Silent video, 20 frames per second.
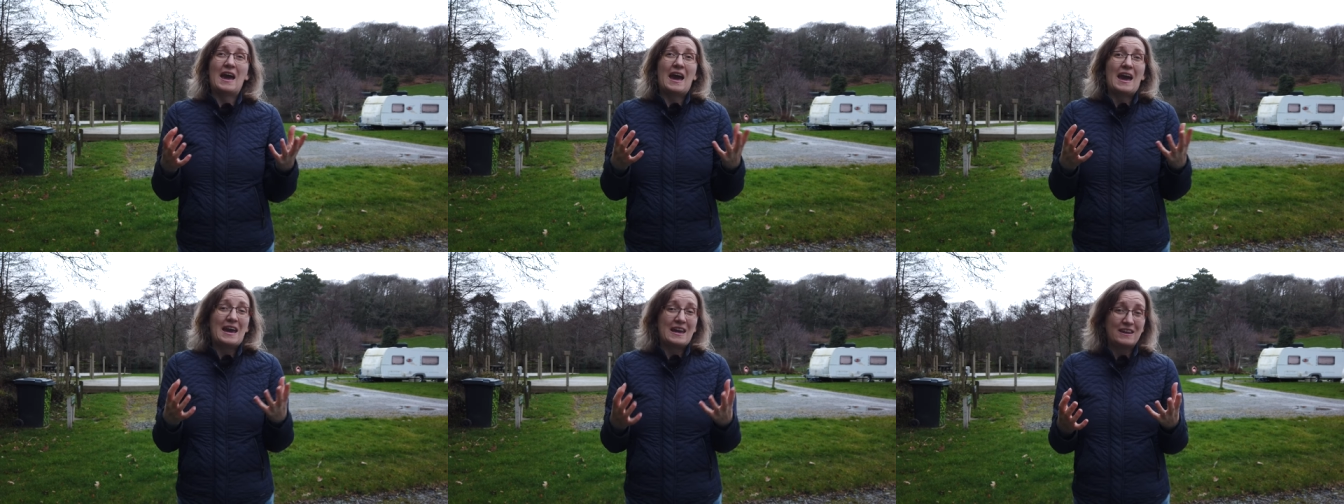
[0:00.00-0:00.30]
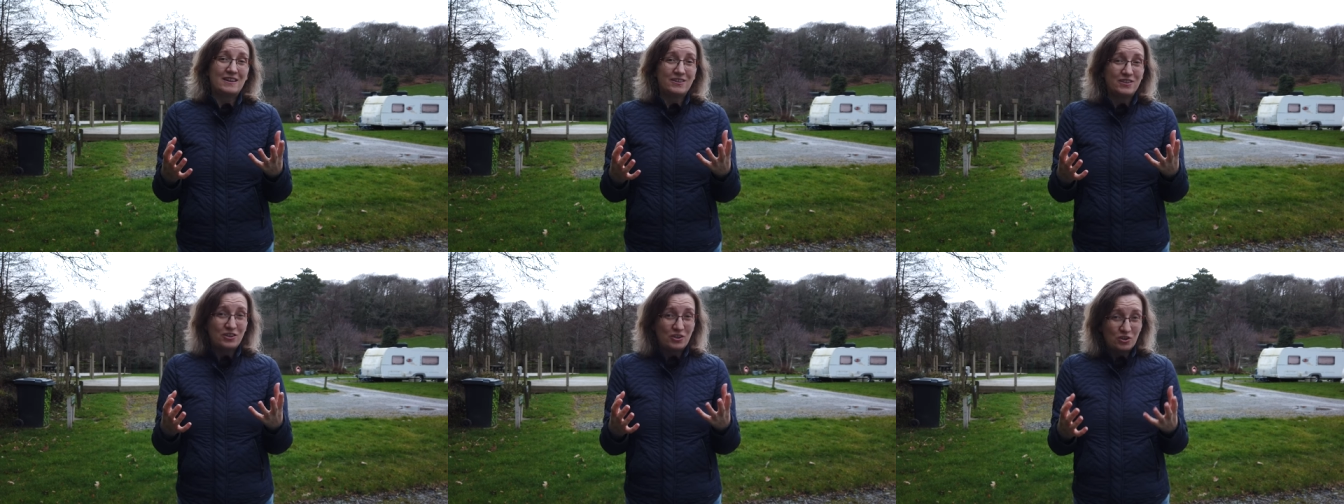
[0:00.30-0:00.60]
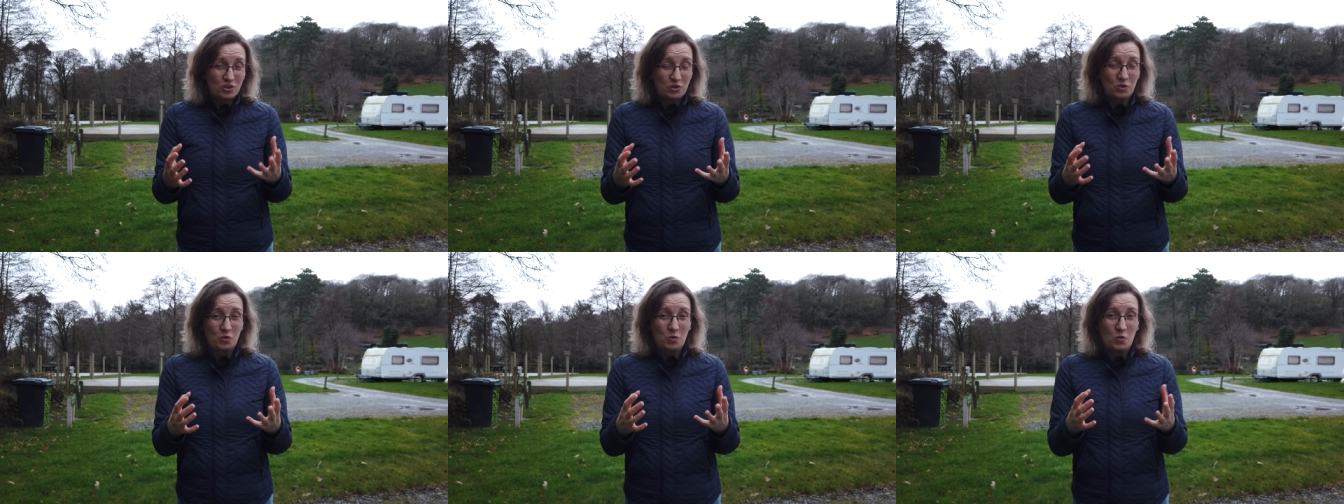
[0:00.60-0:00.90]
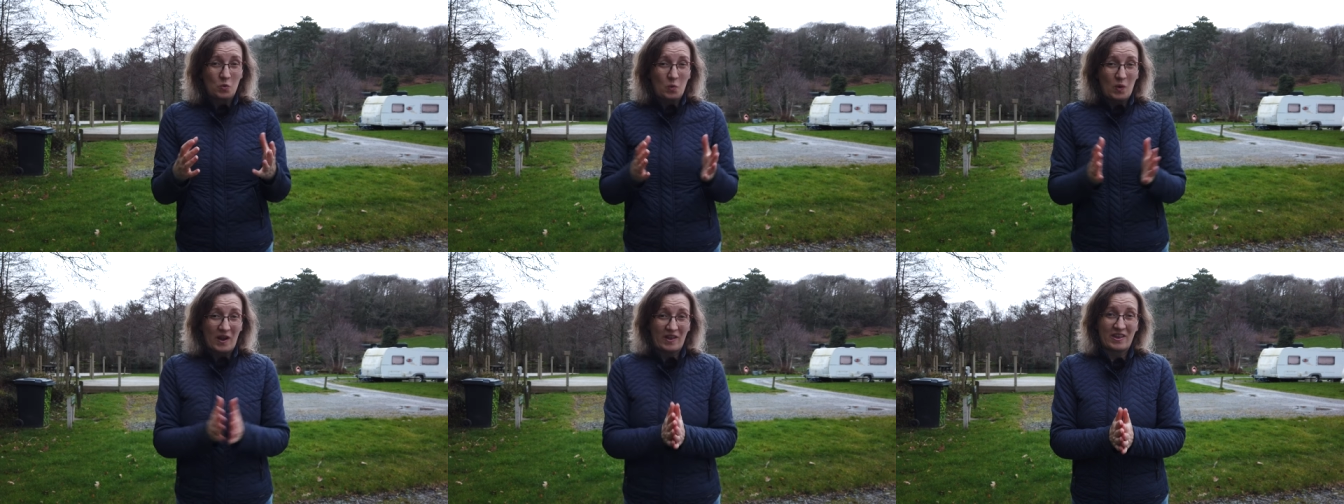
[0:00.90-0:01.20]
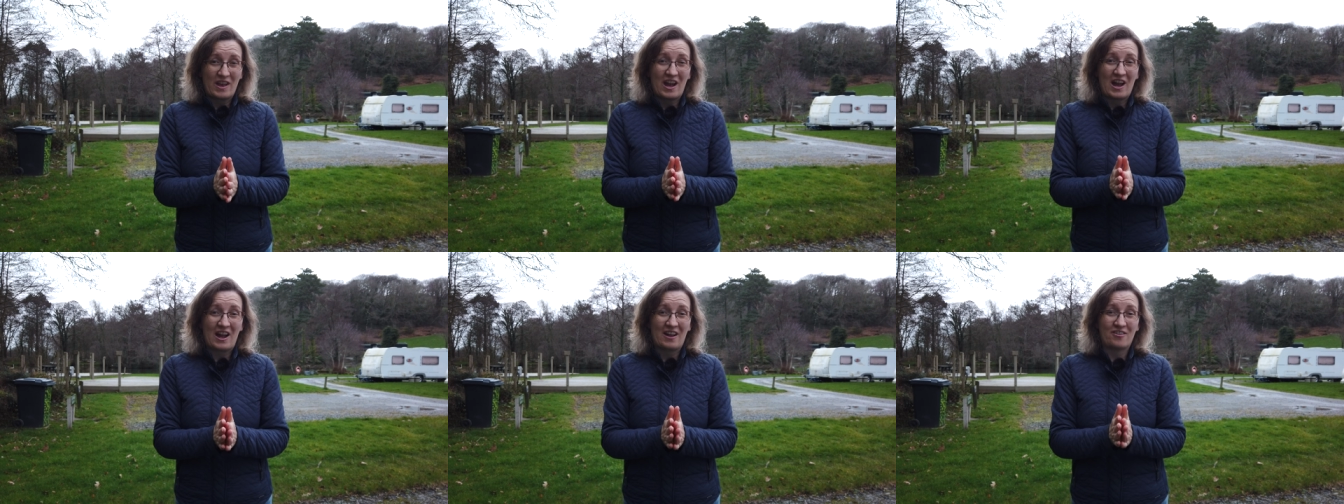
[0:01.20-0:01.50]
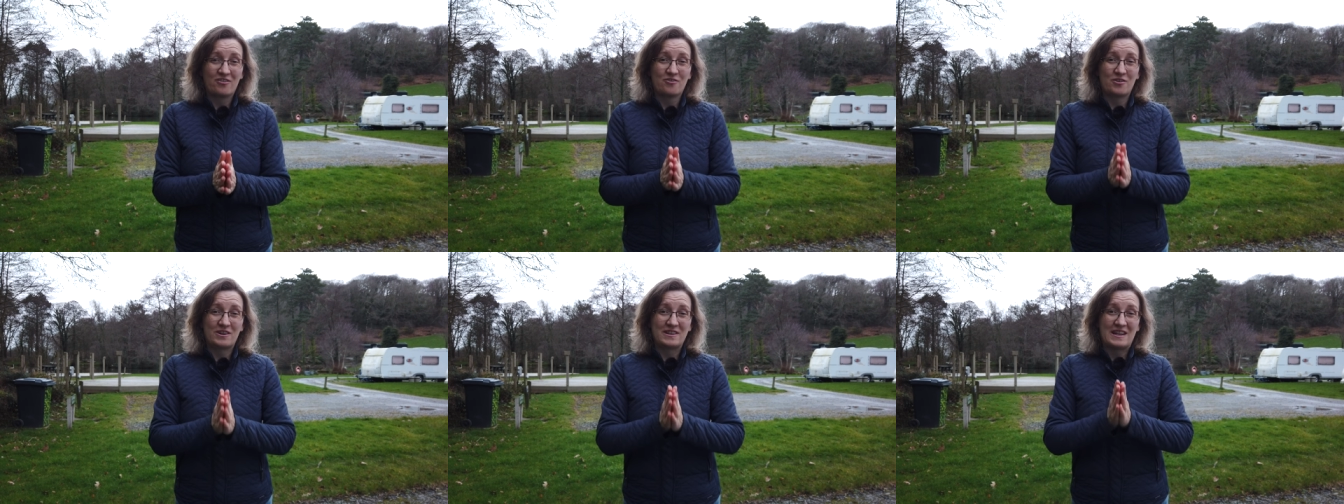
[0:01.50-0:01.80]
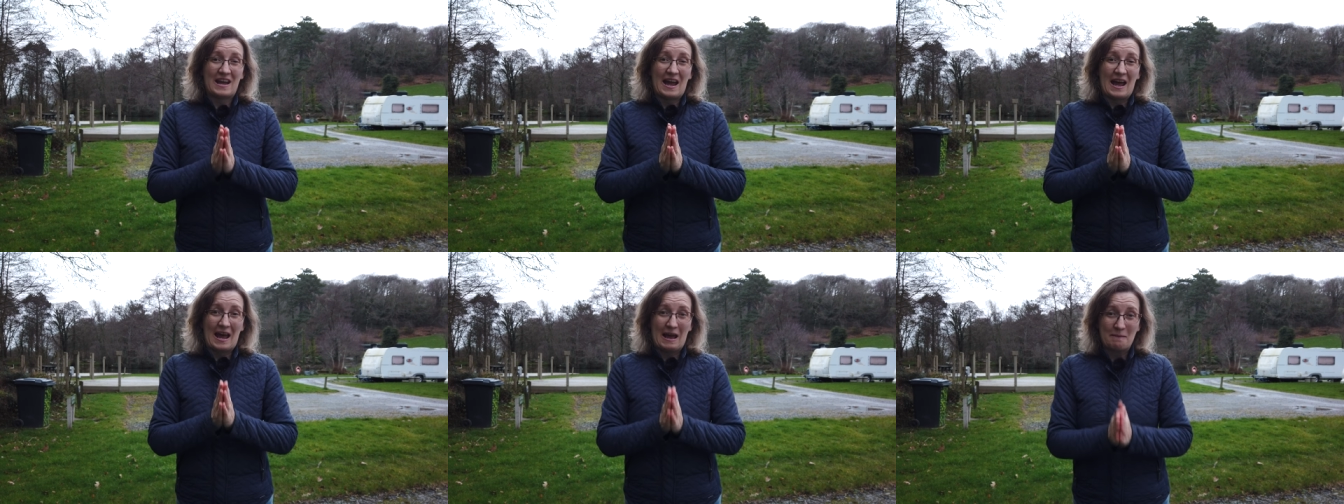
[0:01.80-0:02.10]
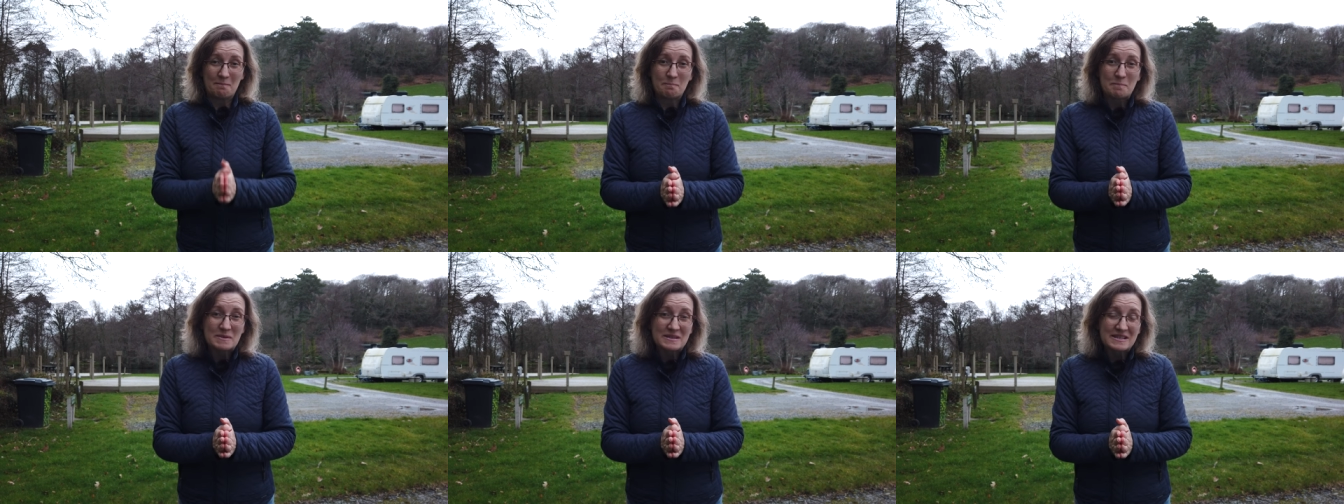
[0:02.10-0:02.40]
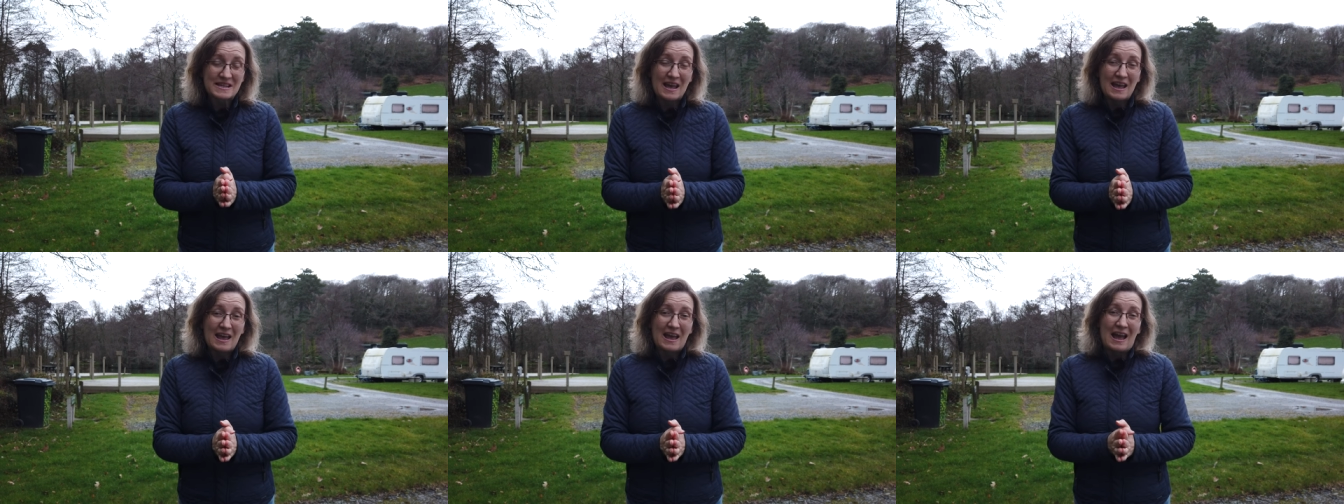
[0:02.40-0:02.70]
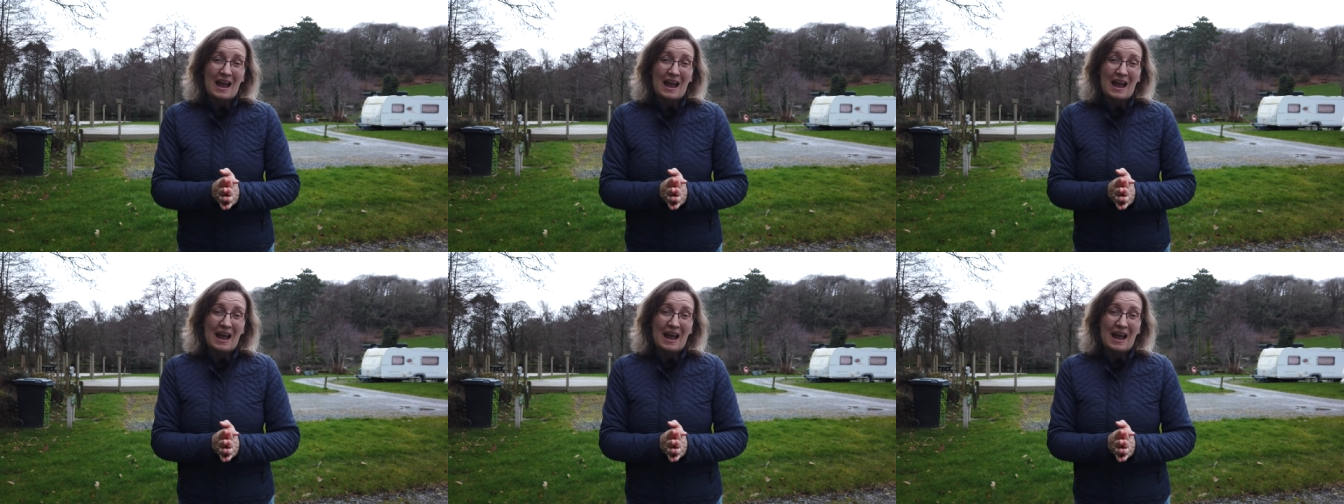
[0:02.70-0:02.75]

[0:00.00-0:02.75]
eighty to one hundred amps.